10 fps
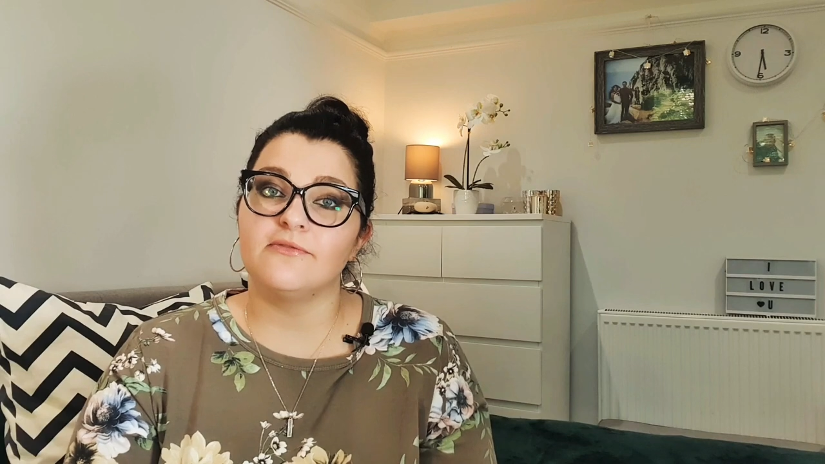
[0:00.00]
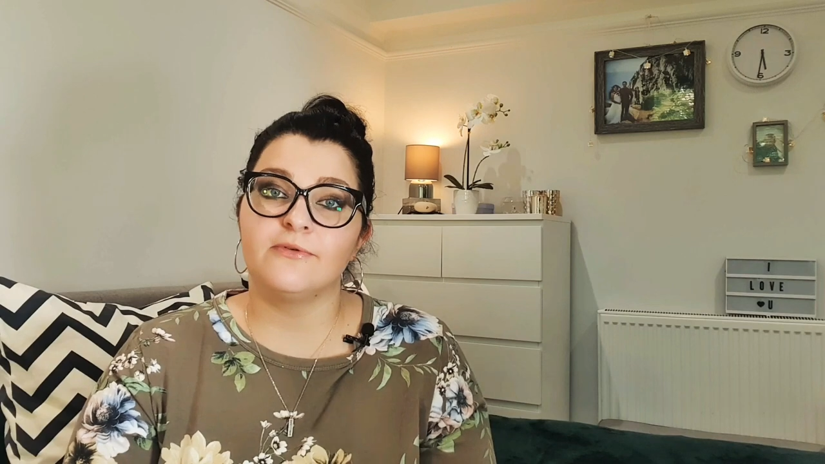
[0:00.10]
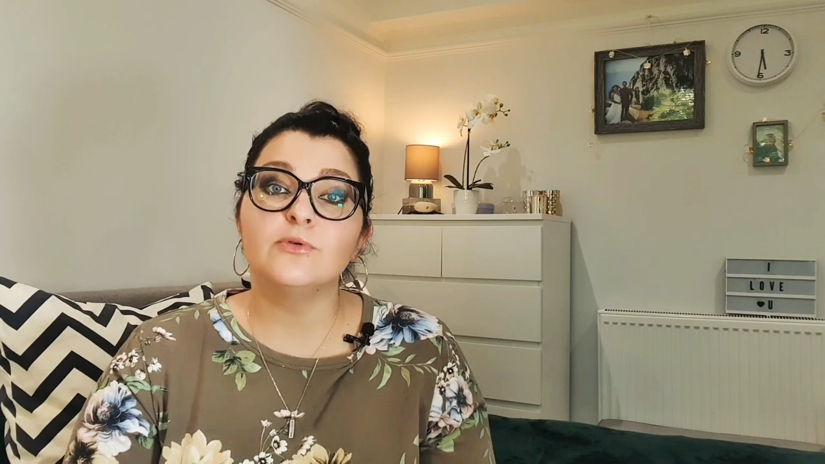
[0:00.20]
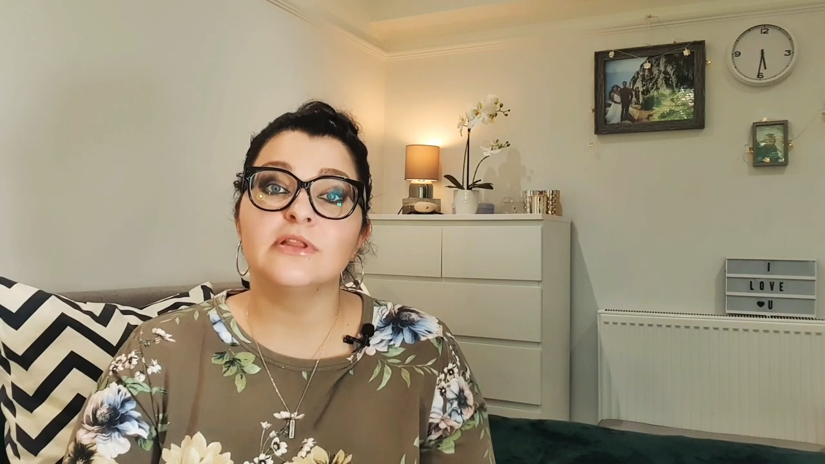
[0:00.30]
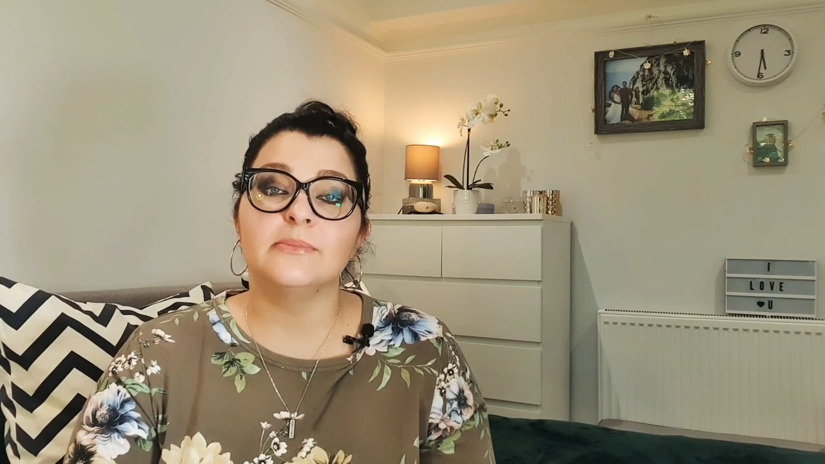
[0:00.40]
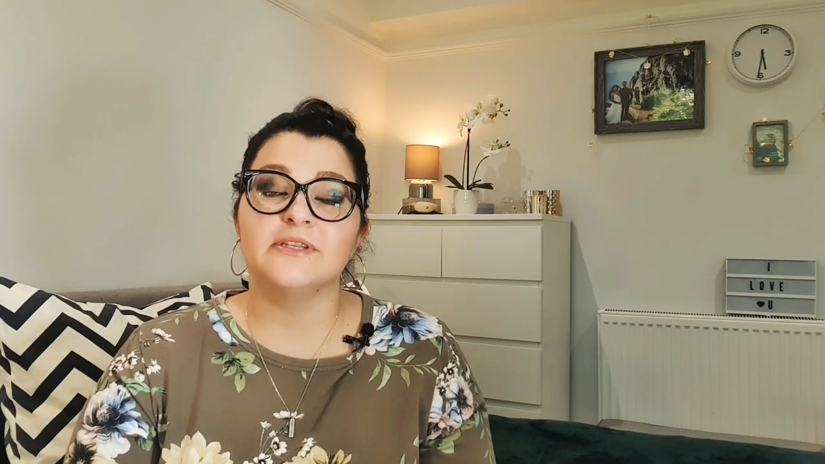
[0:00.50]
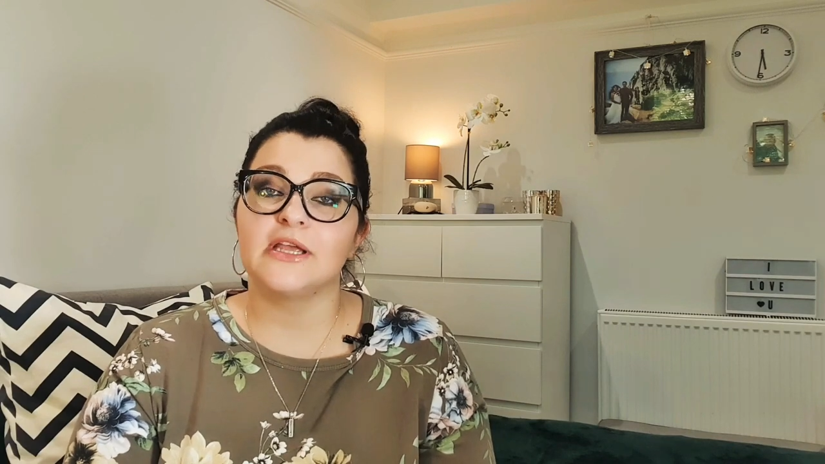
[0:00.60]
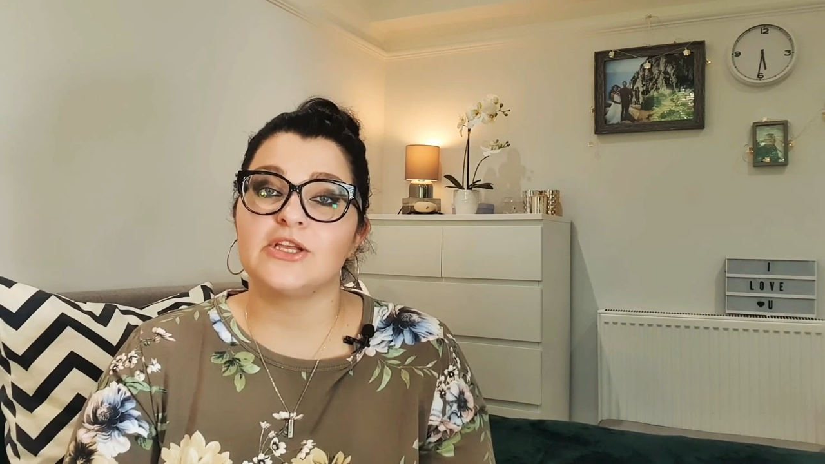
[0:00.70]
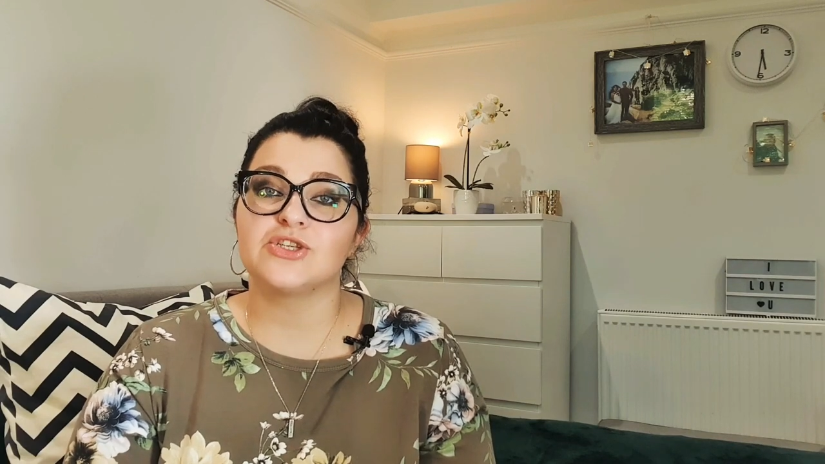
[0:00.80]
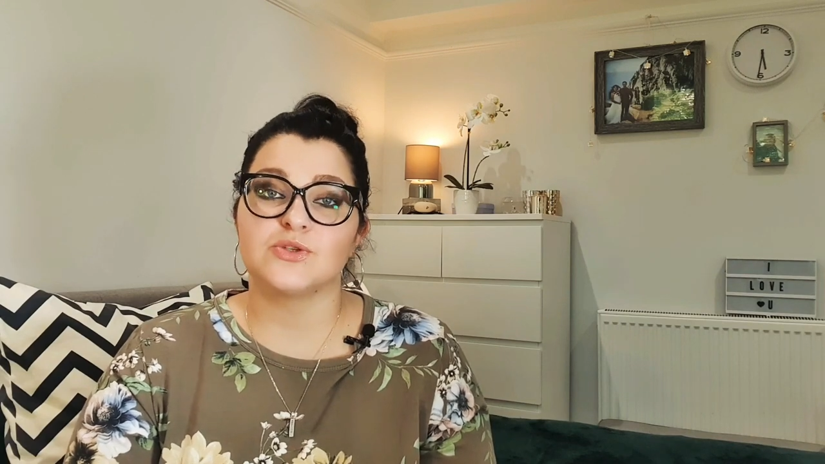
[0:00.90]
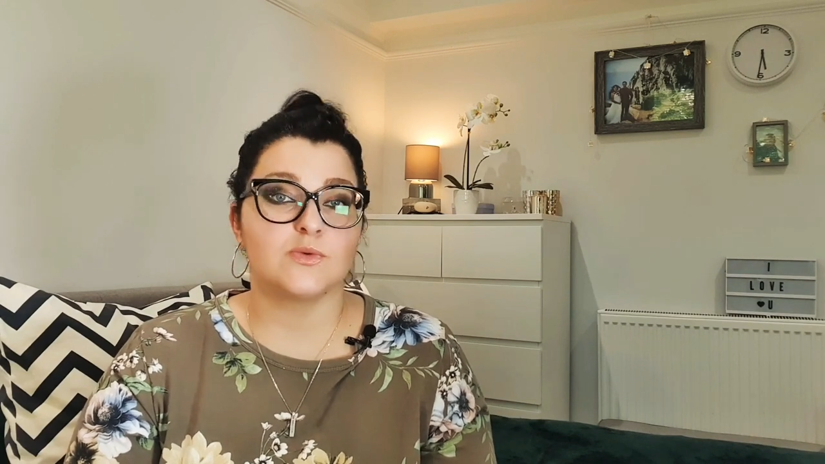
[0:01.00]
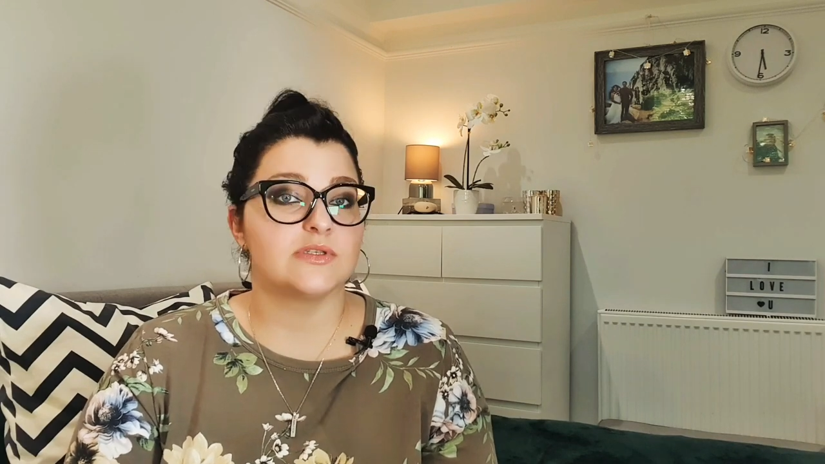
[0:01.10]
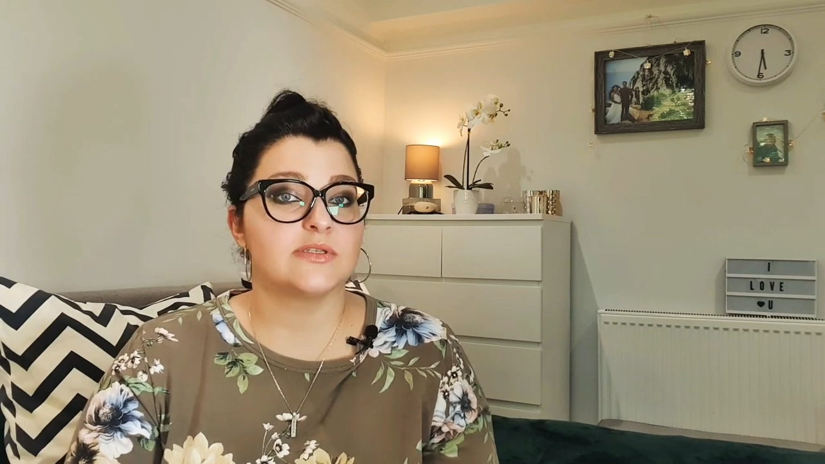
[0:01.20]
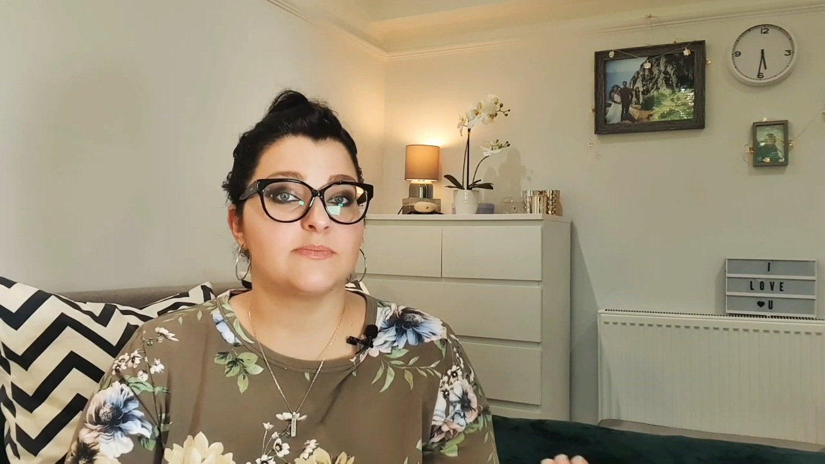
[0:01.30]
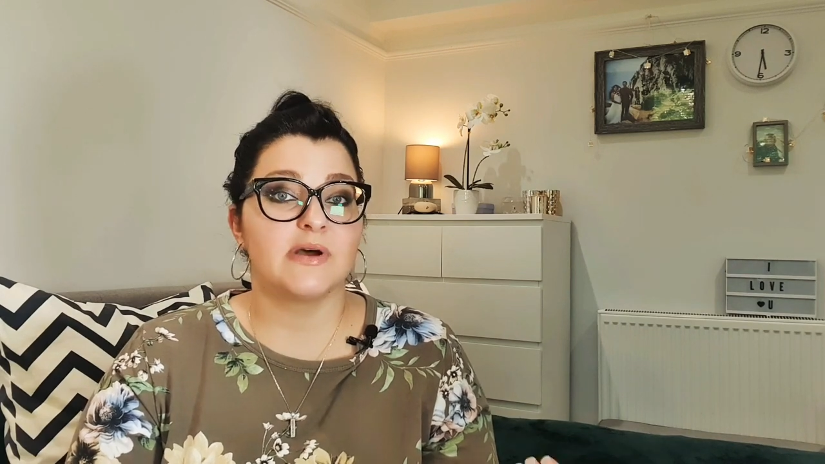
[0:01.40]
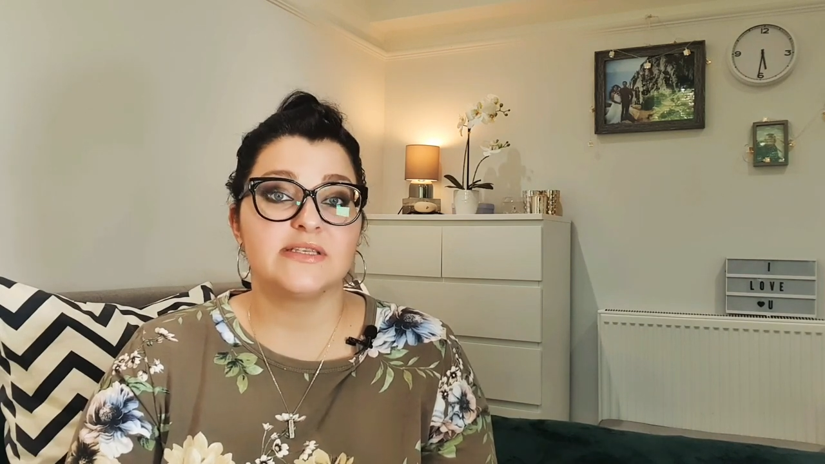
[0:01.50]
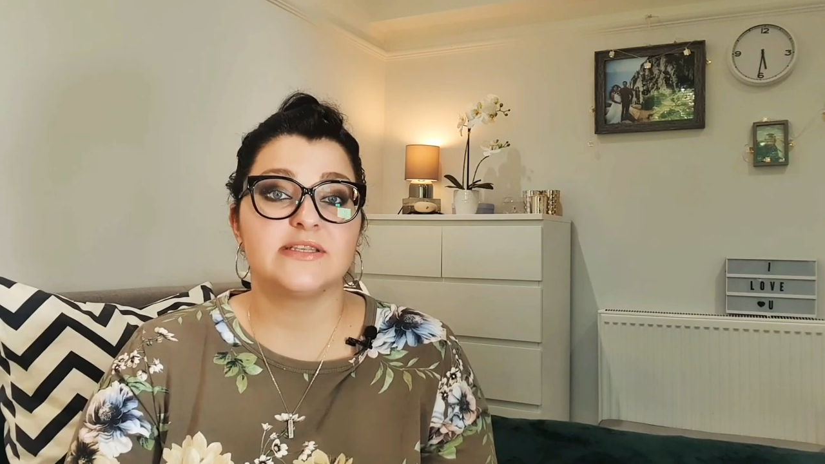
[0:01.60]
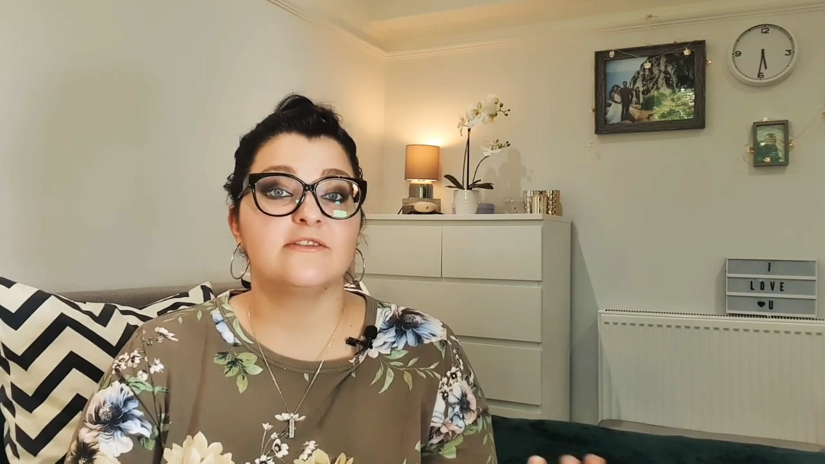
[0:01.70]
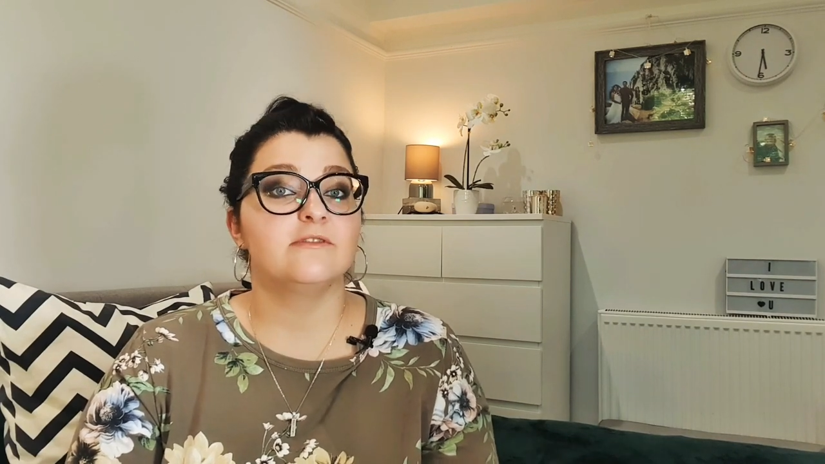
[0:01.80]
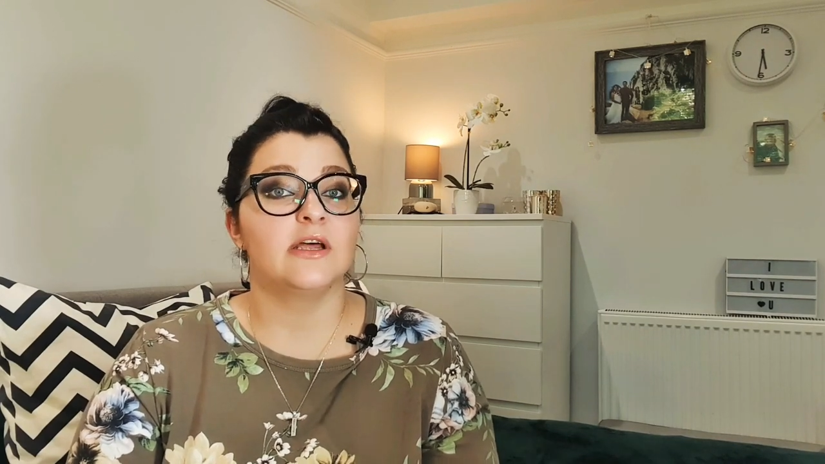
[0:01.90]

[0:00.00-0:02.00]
food limitation was massive